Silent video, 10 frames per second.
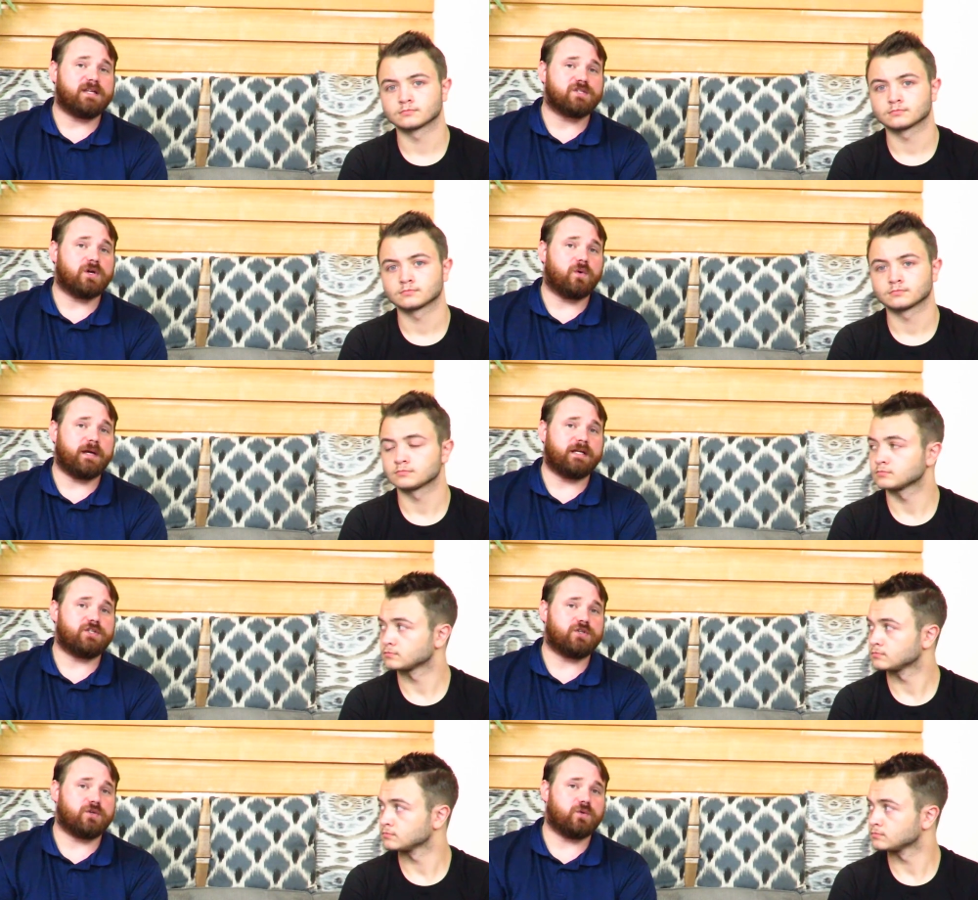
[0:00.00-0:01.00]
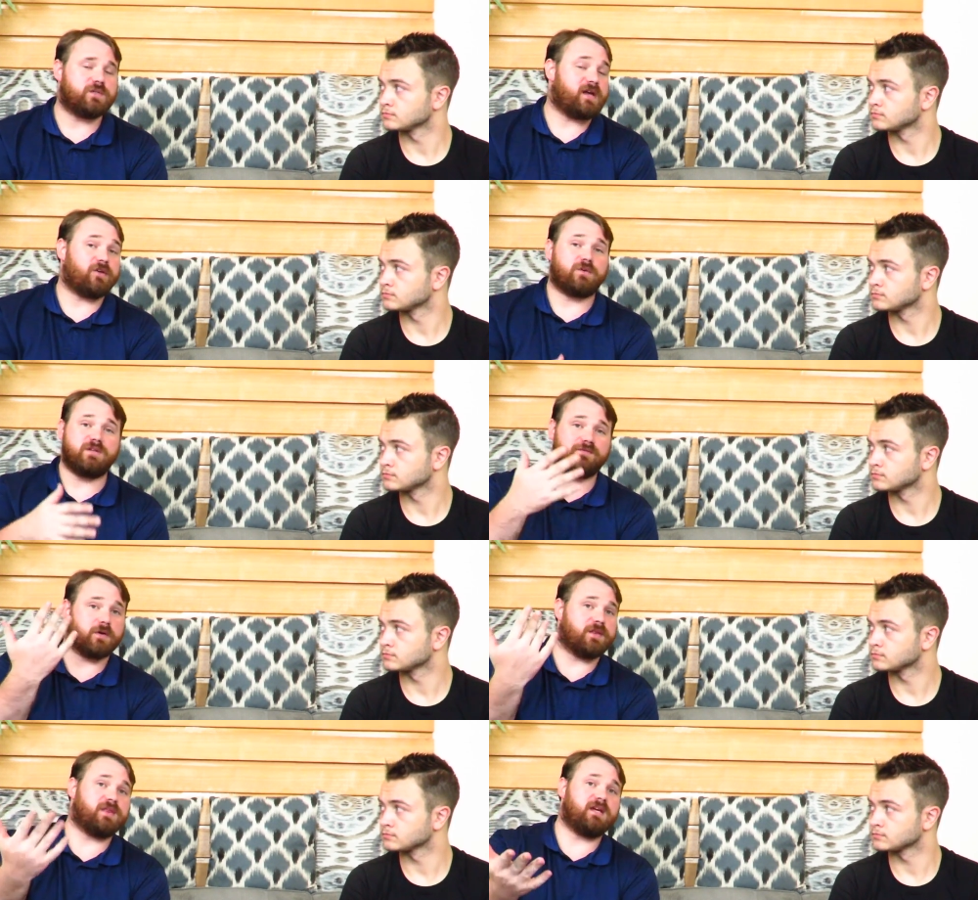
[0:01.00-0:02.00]
Speaker 1: is going to tell you
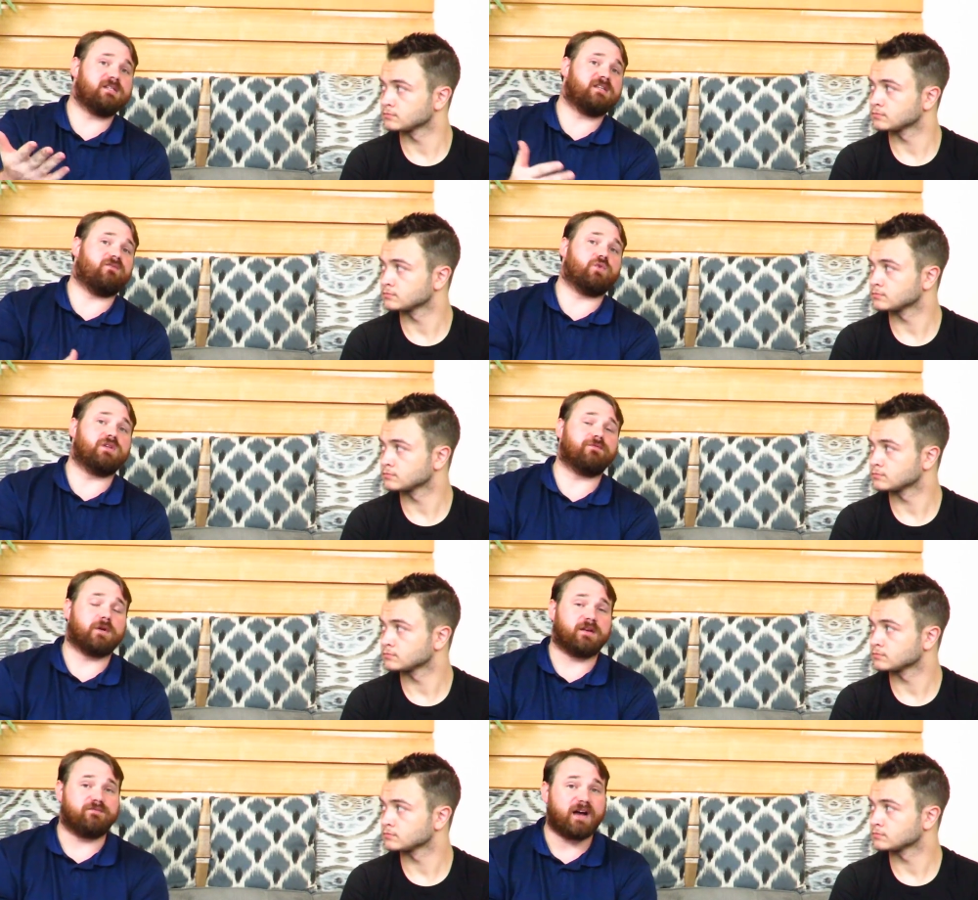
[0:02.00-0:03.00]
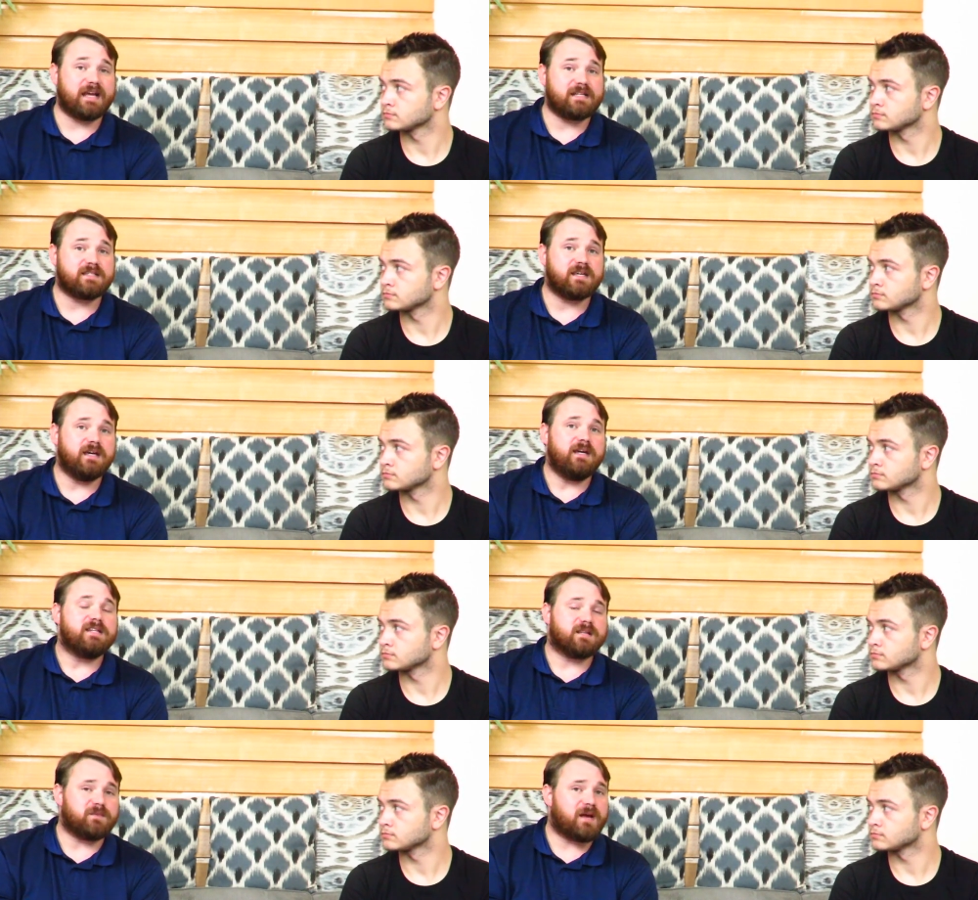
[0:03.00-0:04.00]
different things, give you different advice.
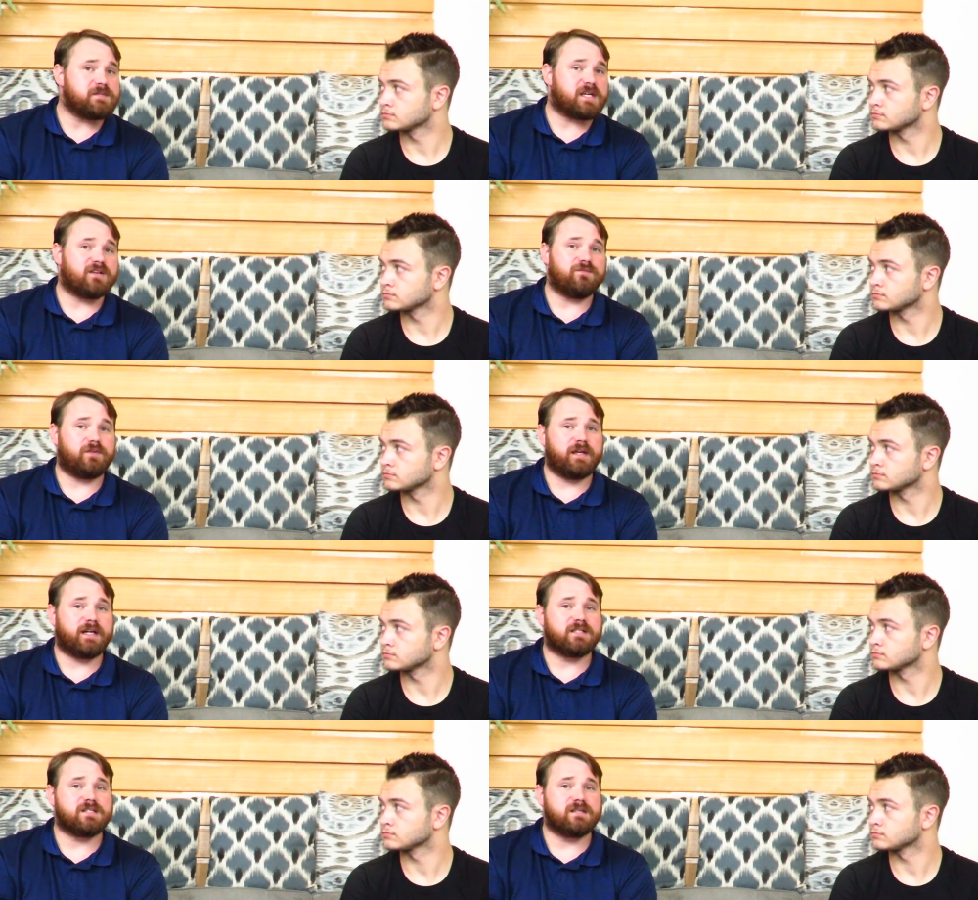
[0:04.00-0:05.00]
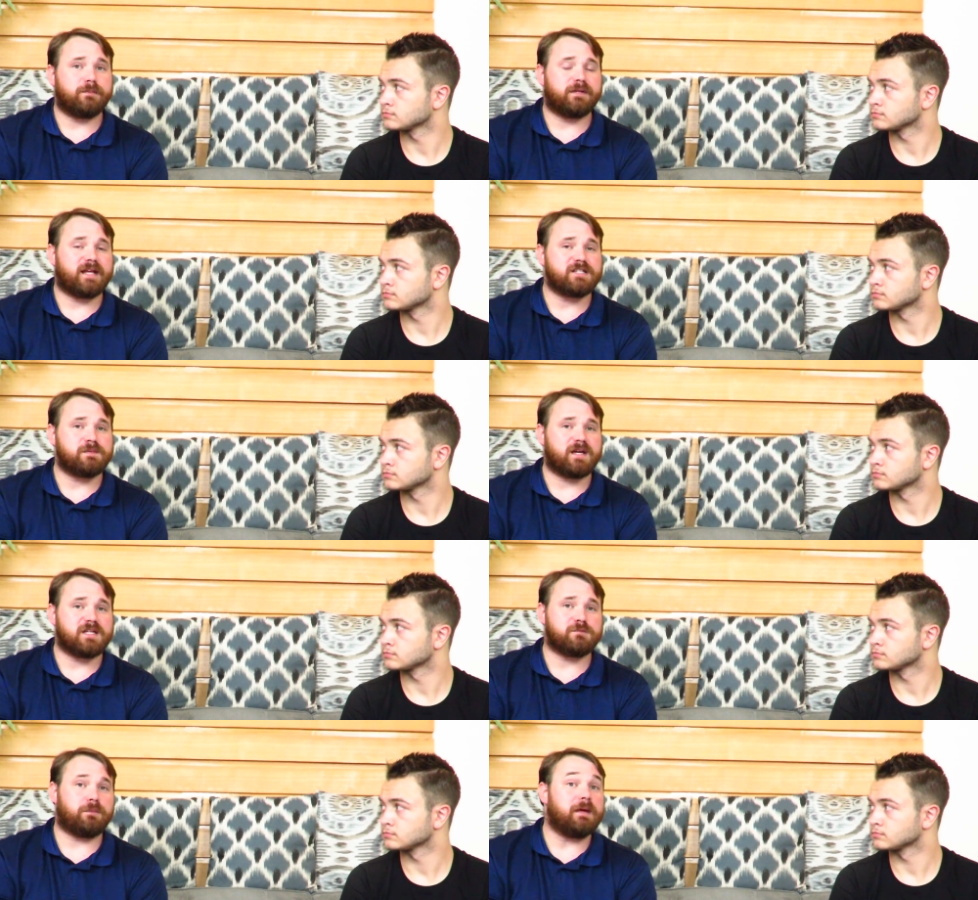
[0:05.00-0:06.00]
Sometimes it conflicts, but that's
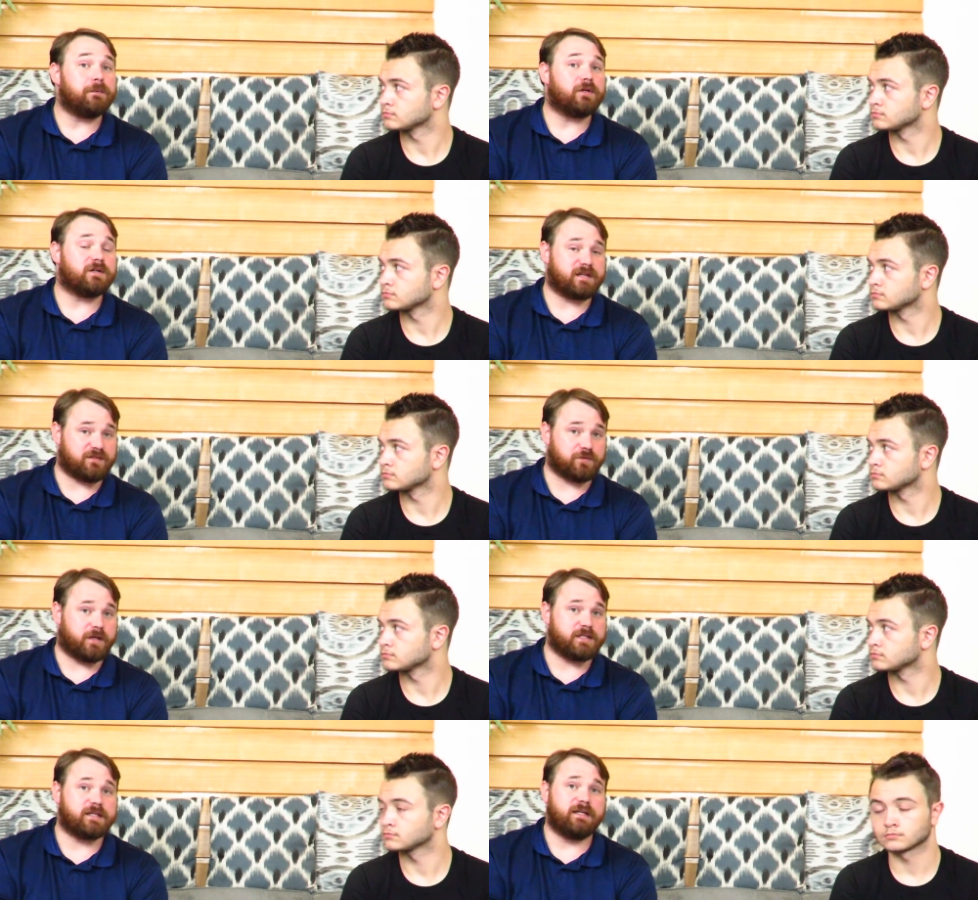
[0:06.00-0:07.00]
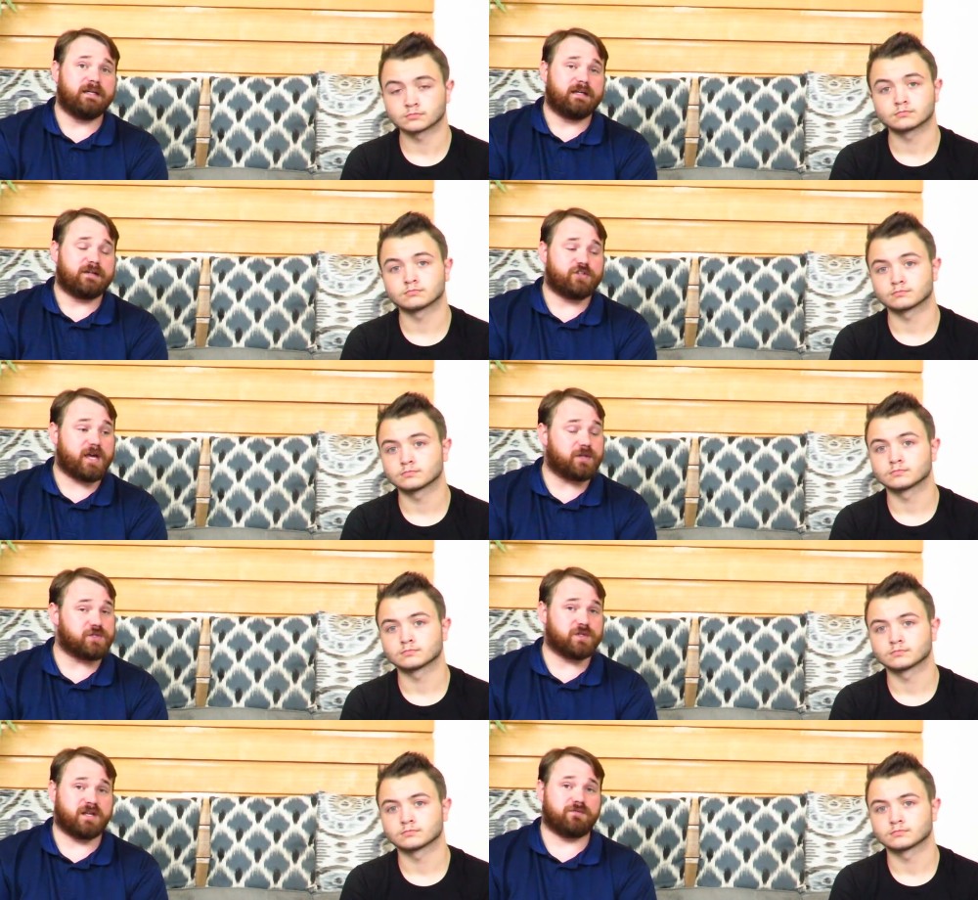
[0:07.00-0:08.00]
because people are different, channels
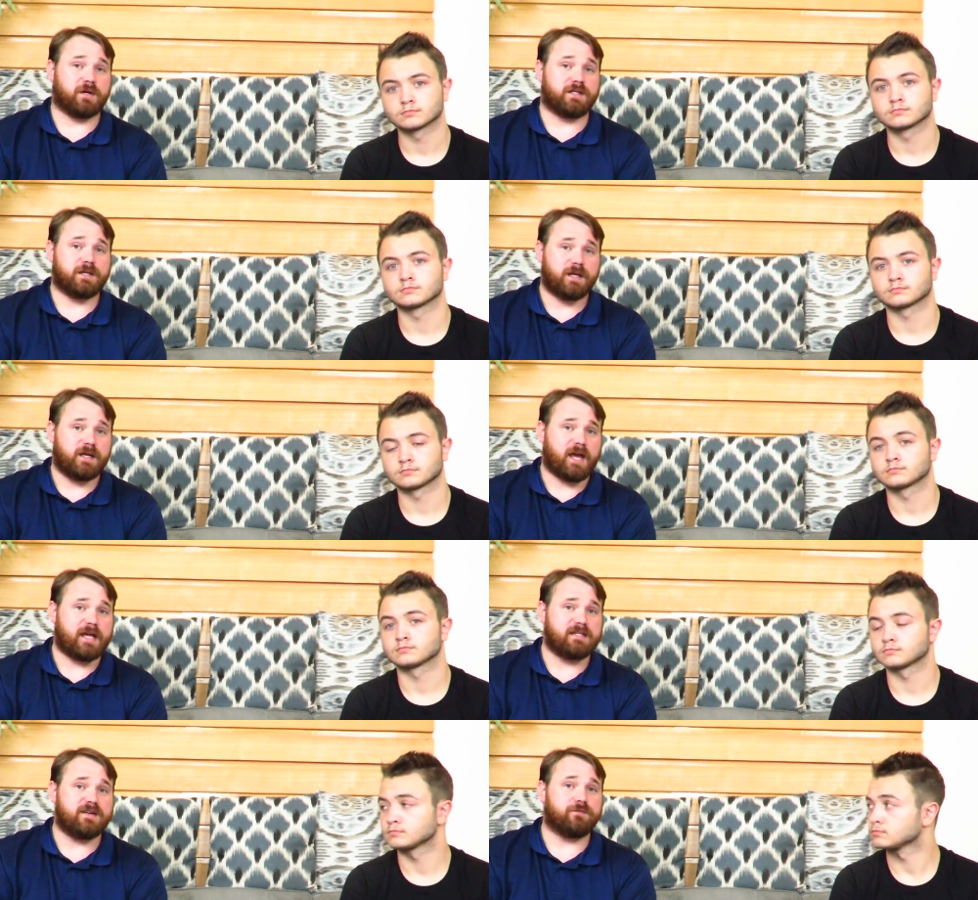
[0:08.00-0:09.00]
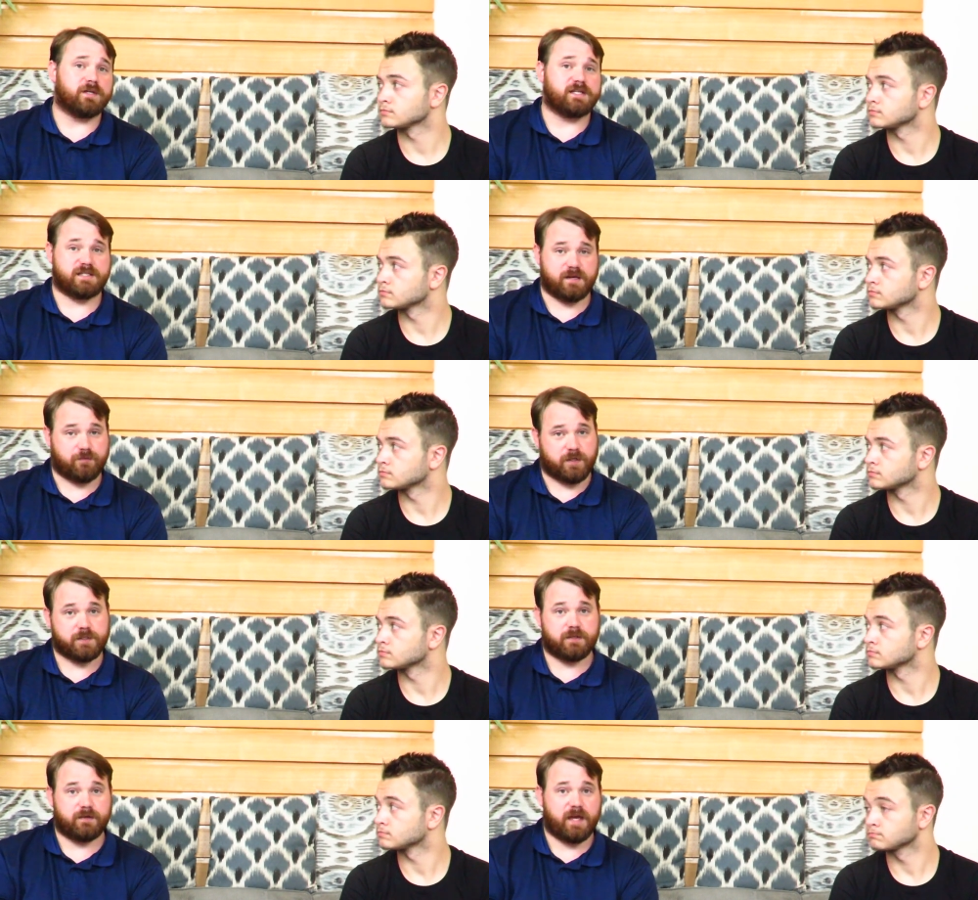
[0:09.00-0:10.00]
are different, and different is different.